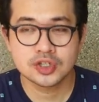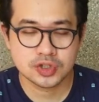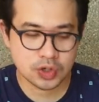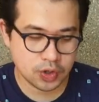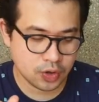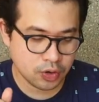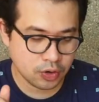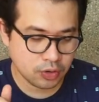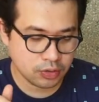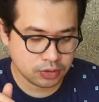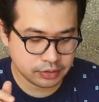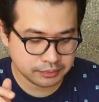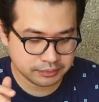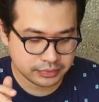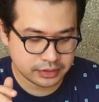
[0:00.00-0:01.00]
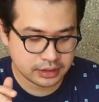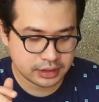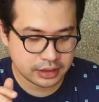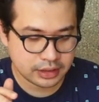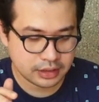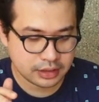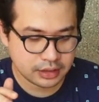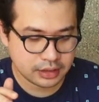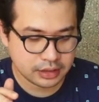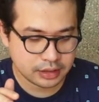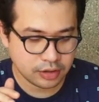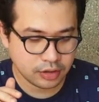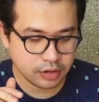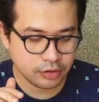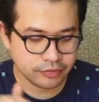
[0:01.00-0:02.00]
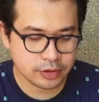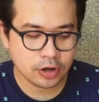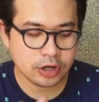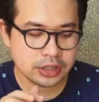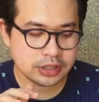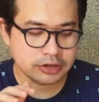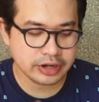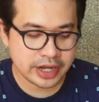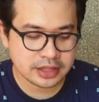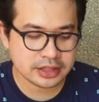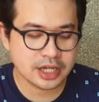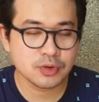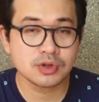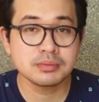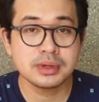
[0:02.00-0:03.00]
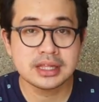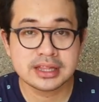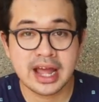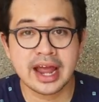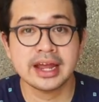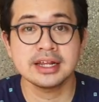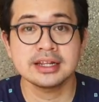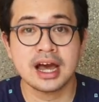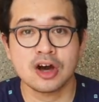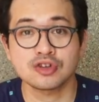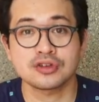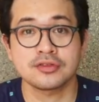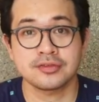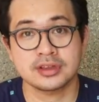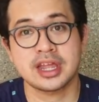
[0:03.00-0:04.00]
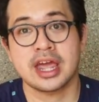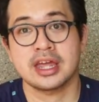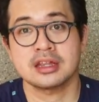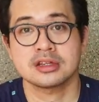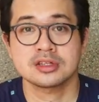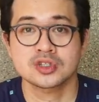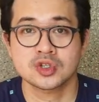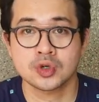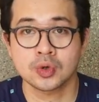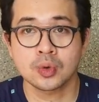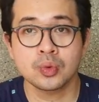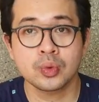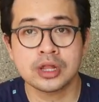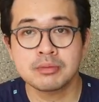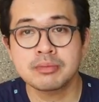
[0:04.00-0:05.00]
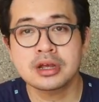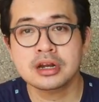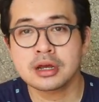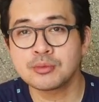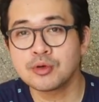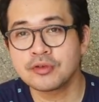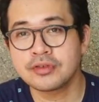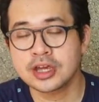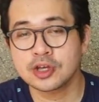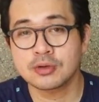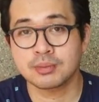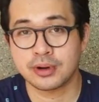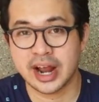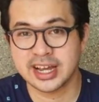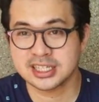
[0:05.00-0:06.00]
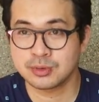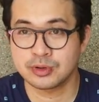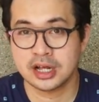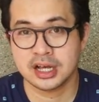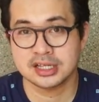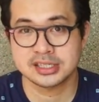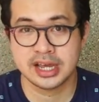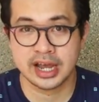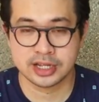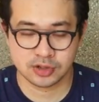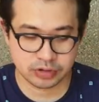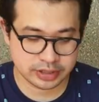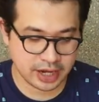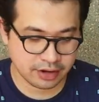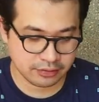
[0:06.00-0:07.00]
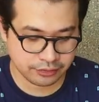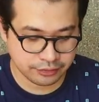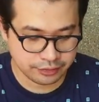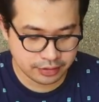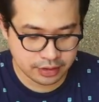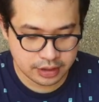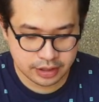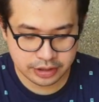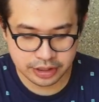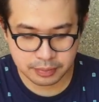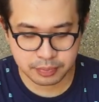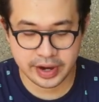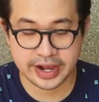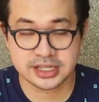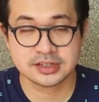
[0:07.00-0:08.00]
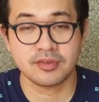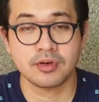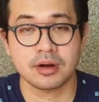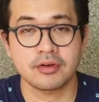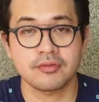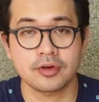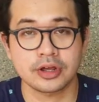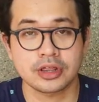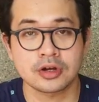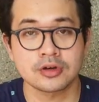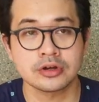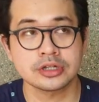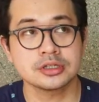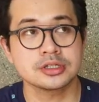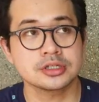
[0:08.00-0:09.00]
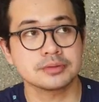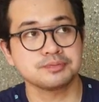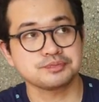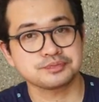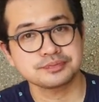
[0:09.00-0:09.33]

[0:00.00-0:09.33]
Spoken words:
So overall rating would be 9 out of 10. So we'll be removing yung price muna kasi I don't have the price for the goods.